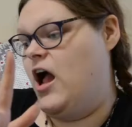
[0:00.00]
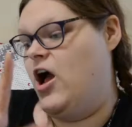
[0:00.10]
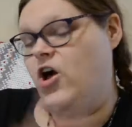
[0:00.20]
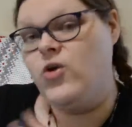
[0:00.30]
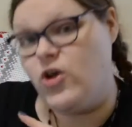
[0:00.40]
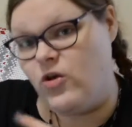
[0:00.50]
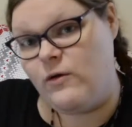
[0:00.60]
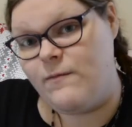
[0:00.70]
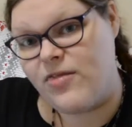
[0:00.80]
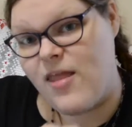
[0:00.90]
who
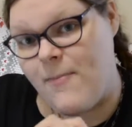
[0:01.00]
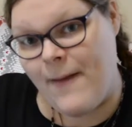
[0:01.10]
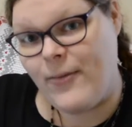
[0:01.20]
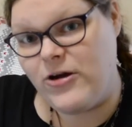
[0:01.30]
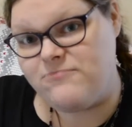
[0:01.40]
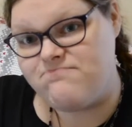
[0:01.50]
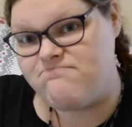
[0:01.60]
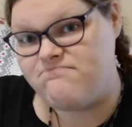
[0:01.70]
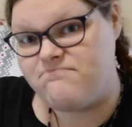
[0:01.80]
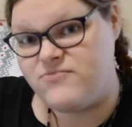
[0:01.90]
knew that pepper
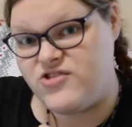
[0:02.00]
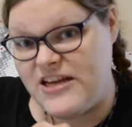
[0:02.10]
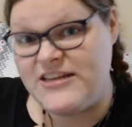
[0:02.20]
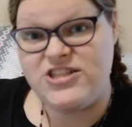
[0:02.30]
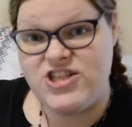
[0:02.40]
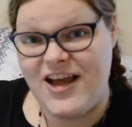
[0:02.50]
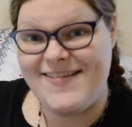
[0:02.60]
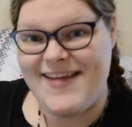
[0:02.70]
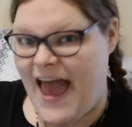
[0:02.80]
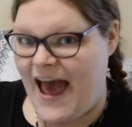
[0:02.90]
didn't
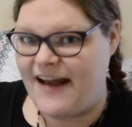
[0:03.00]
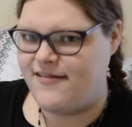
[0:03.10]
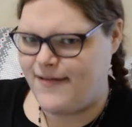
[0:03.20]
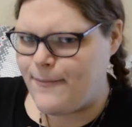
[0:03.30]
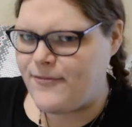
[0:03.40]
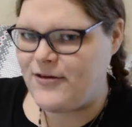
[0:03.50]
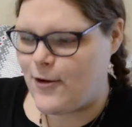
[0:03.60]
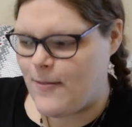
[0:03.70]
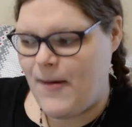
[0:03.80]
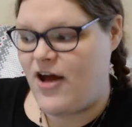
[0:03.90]
just add zip to
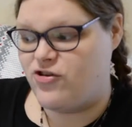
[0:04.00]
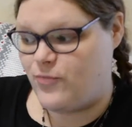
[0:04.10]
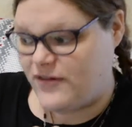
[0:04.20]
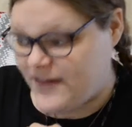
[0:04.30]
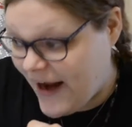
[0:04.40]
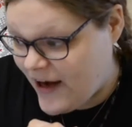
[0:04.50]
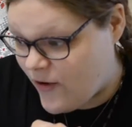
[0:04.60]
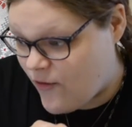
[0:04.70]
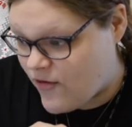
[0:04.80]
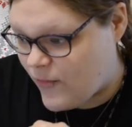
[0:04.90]
your mashed
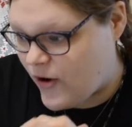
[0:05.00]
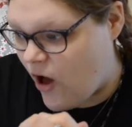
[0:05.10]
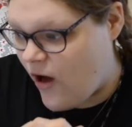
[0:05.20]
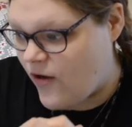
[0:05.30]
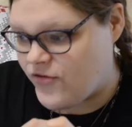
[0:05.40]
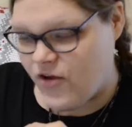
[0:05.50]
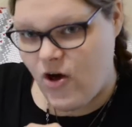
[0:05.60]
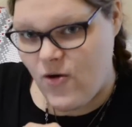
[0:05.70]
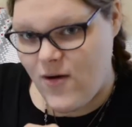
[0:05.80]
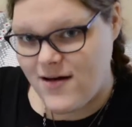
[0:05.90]
potatoes, but
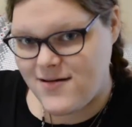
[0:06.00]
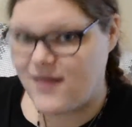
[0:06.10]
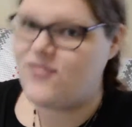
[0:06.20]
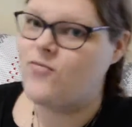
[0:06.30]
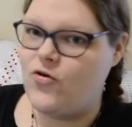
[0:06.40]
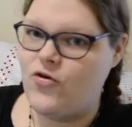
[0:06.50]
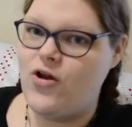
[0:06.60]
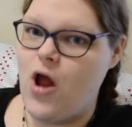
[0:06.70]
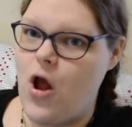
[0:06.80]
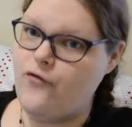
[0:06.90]
also does some
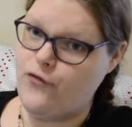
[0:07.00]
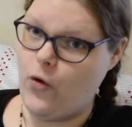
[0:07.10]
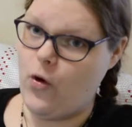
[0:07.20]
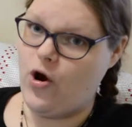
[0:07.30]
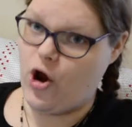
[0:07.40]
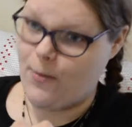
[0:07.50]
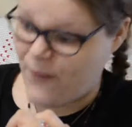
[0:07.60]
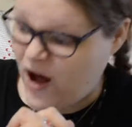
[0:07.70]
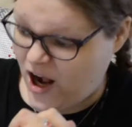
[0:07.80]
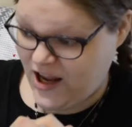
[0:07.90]
good for your
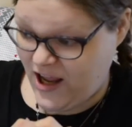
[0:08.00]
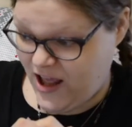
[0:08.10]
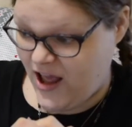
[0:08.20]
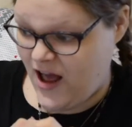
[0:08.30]
body?